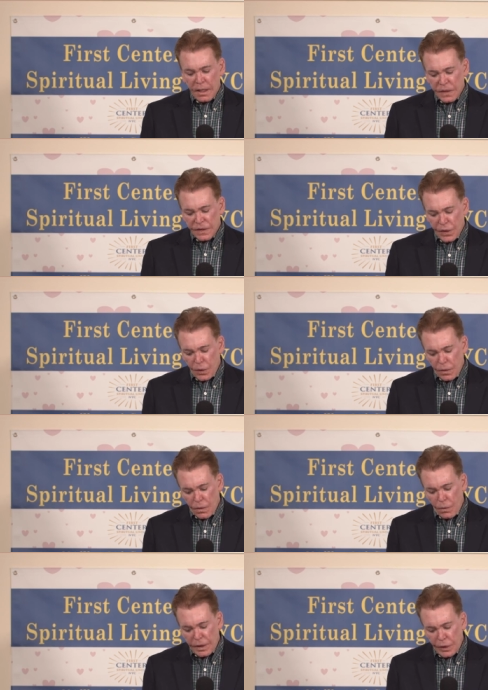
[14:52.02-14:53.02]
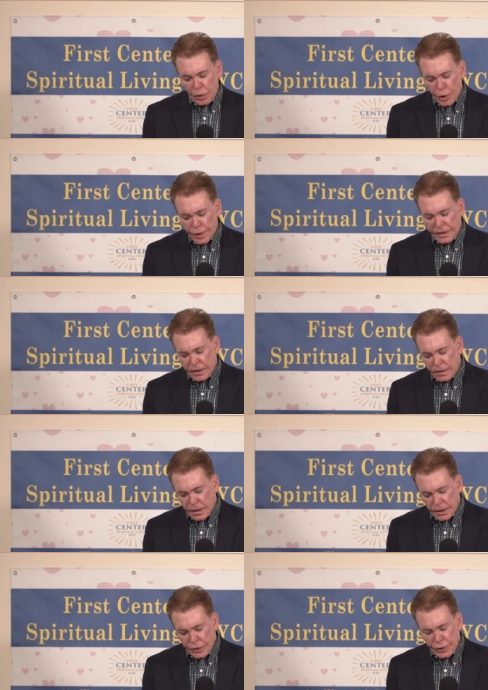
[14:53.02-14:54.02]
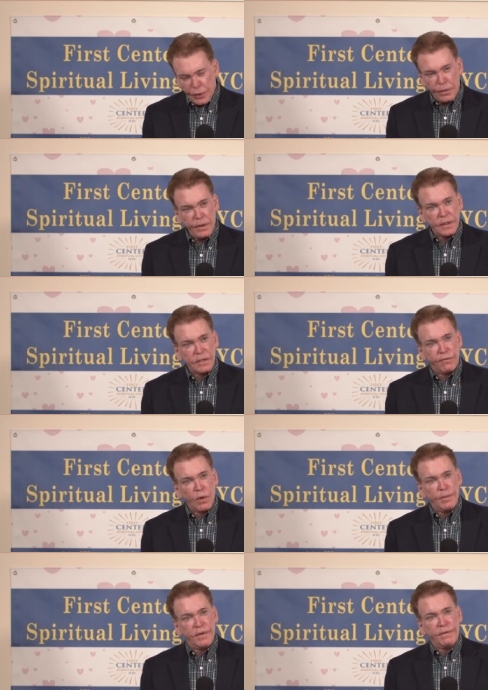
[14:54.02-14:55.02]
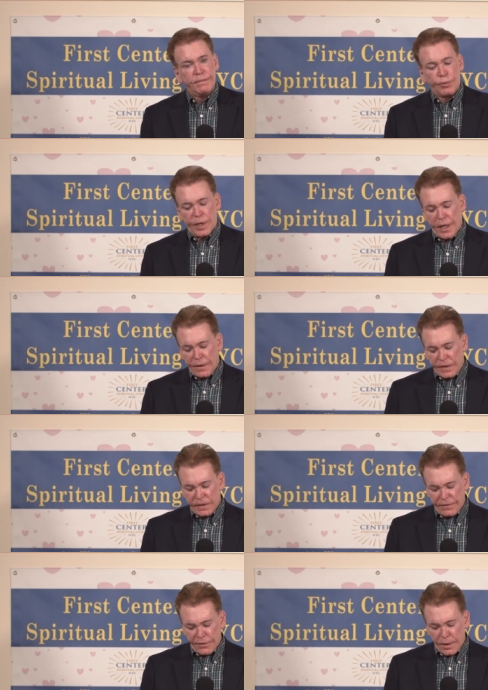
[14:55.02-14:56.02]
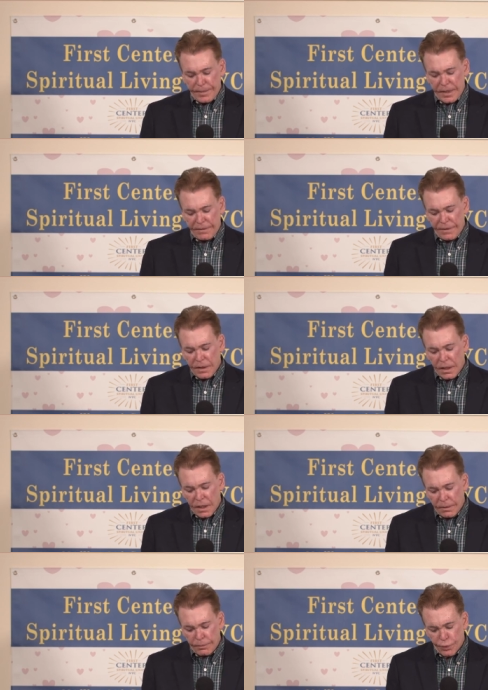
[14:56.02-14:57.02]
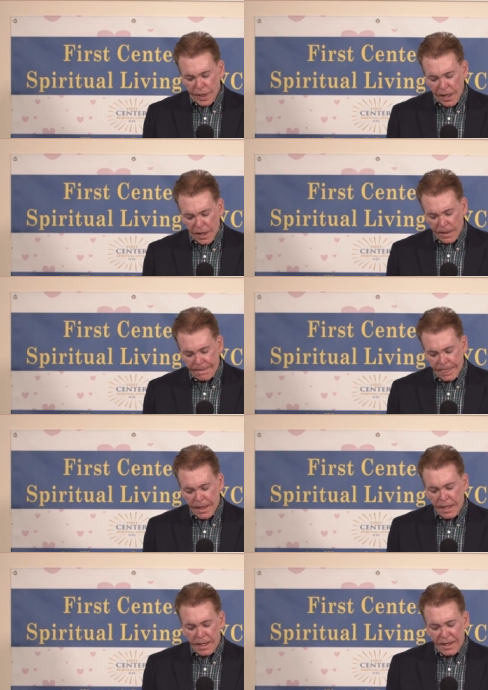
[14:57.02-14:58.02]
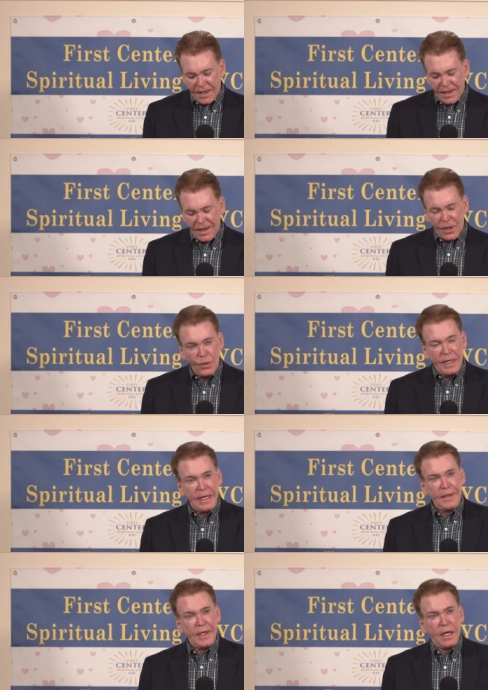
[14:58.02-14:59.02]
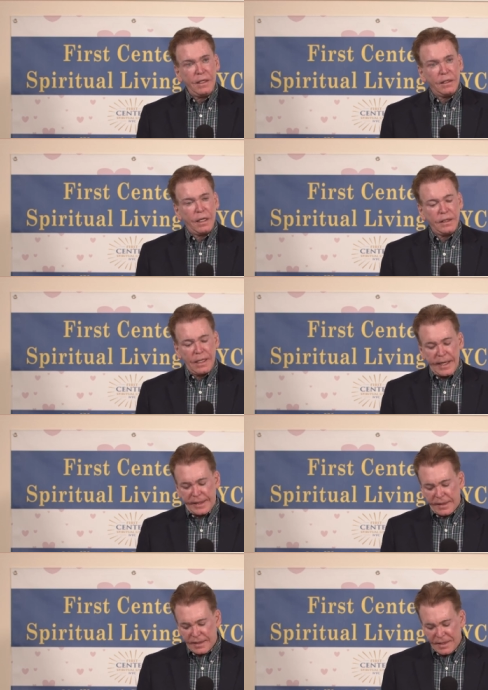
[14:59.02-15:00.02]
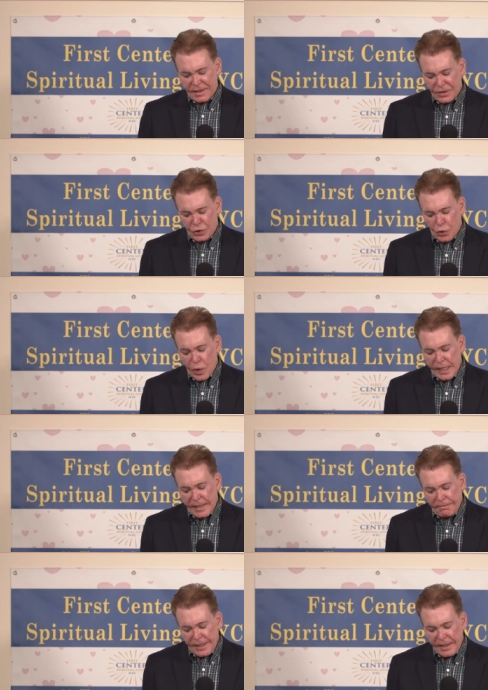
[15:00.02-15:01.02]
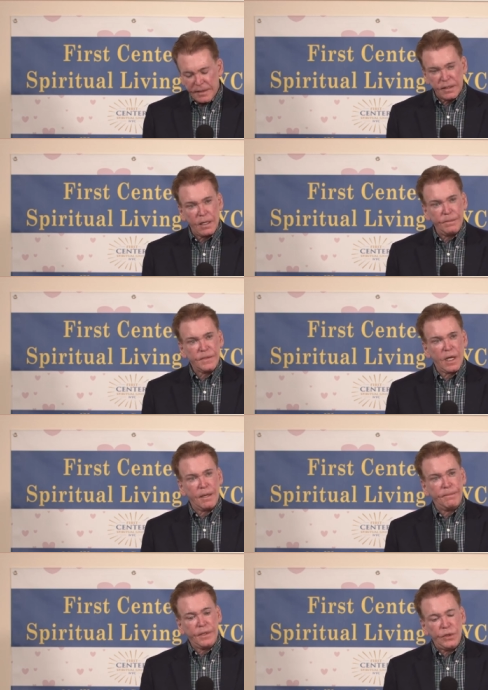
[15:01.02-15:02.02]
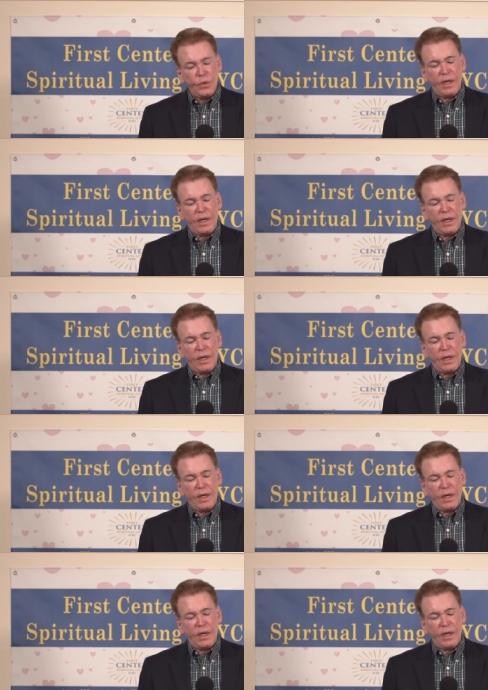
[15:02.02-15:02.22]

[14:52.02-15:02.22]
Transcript: So when you learn to do this form of prayer, this affirmative prayer, uh, when anything un unlike joy and peace comes up, you